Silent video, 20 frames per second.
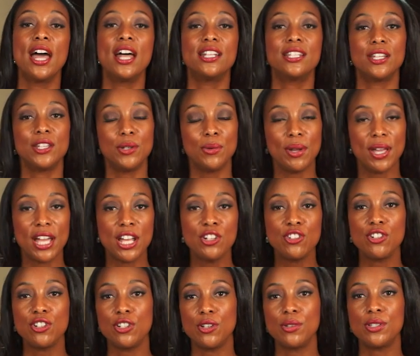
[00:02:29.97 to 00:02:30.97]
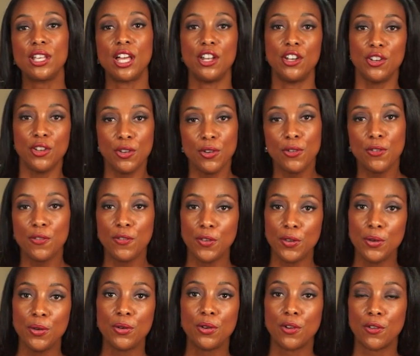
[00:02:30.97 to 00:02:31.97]
And so you introduce a new
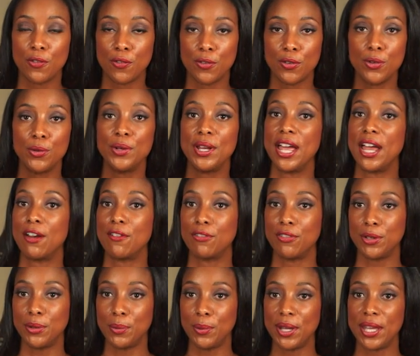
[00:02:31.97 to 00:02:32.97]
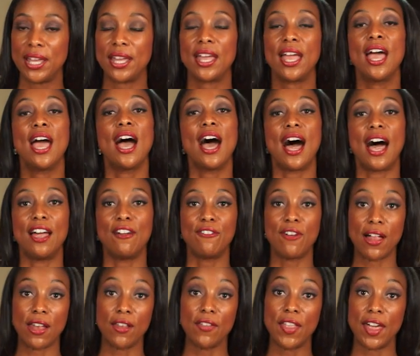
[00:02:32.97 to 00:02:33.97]
food or fruit every week. I
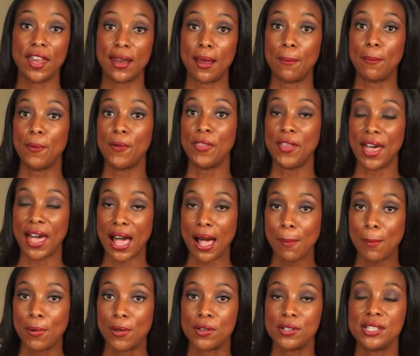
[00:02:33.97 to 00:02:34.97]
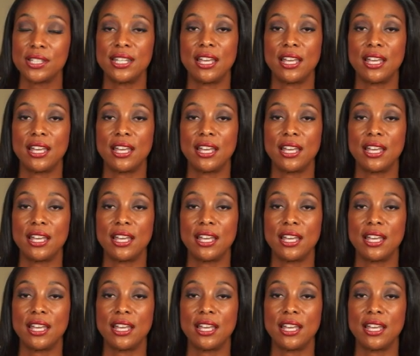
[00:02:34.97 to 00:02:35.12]
followed that up with apples.